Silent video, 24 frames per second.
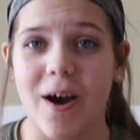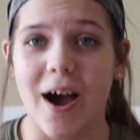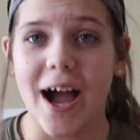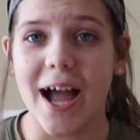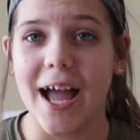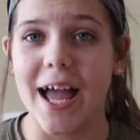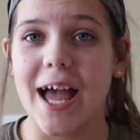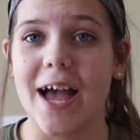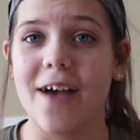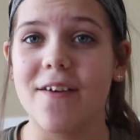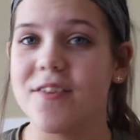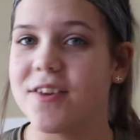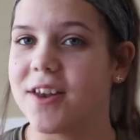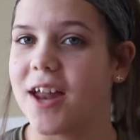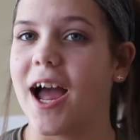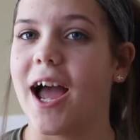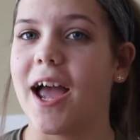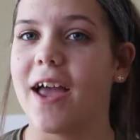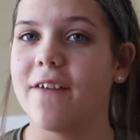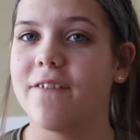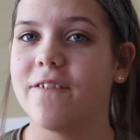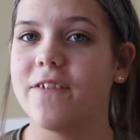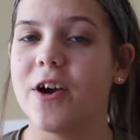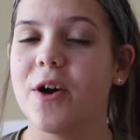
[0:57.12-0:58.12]
I have an
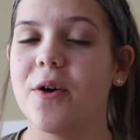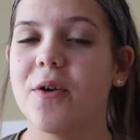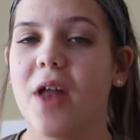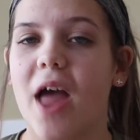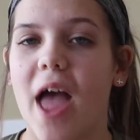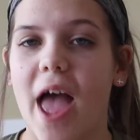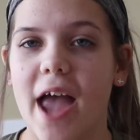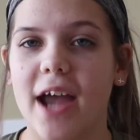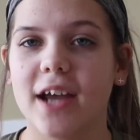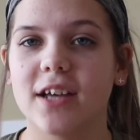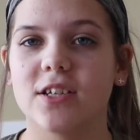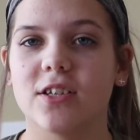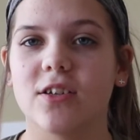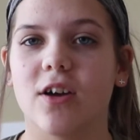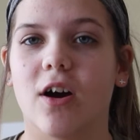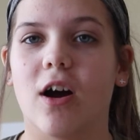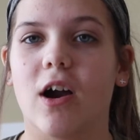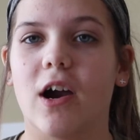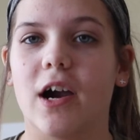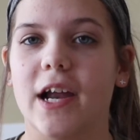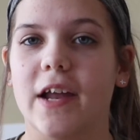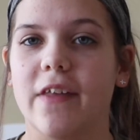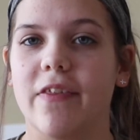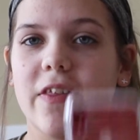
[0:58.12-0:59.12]
iPhone
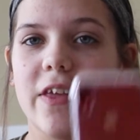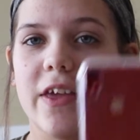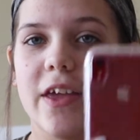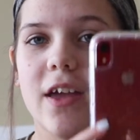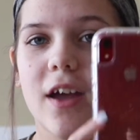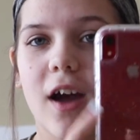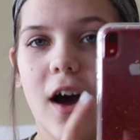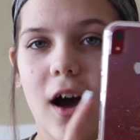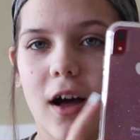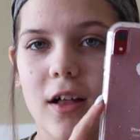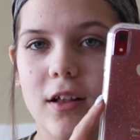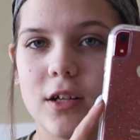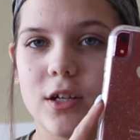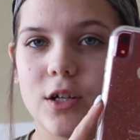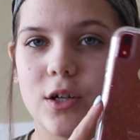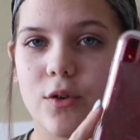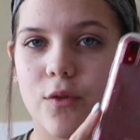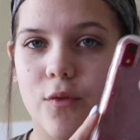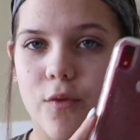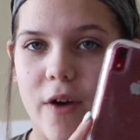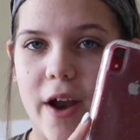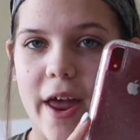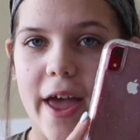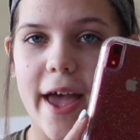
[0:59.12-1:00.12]
XR in the color
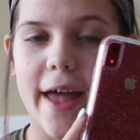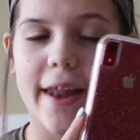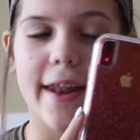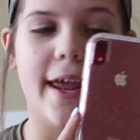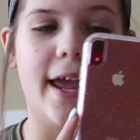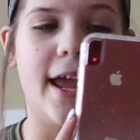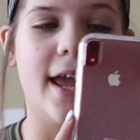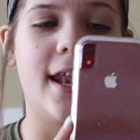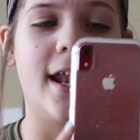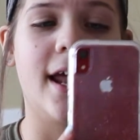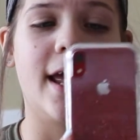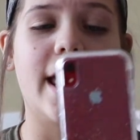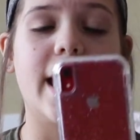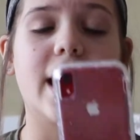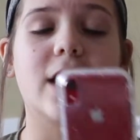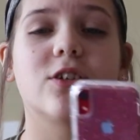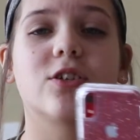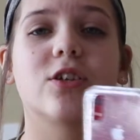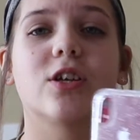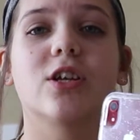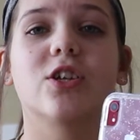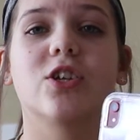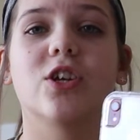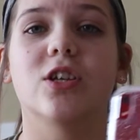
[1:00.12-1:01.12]
red, and I
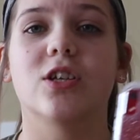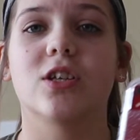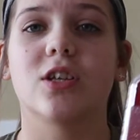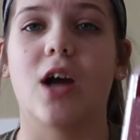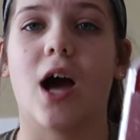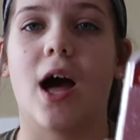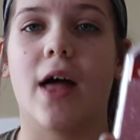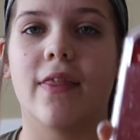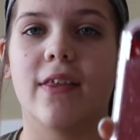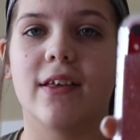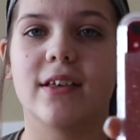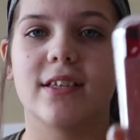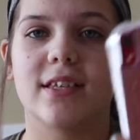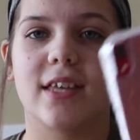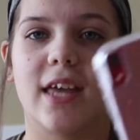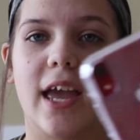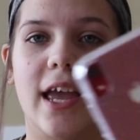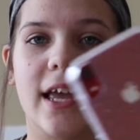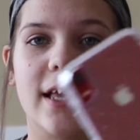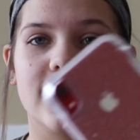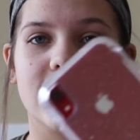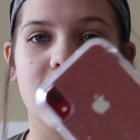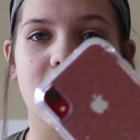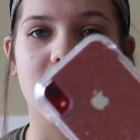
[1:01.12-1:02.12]
actually just got this
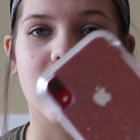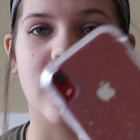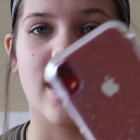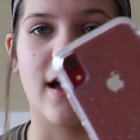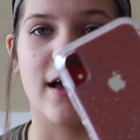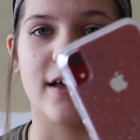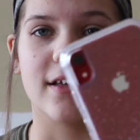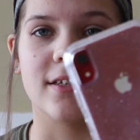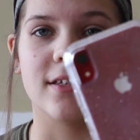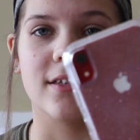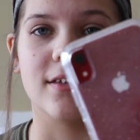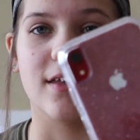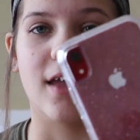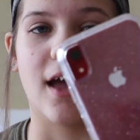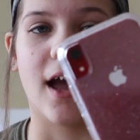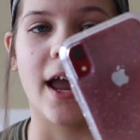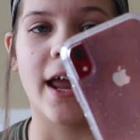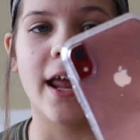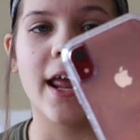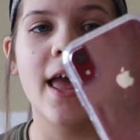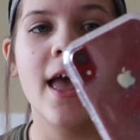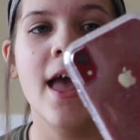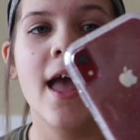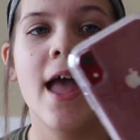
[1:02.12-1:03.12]
case last
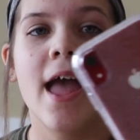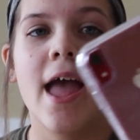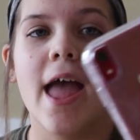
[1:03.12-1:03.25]
night.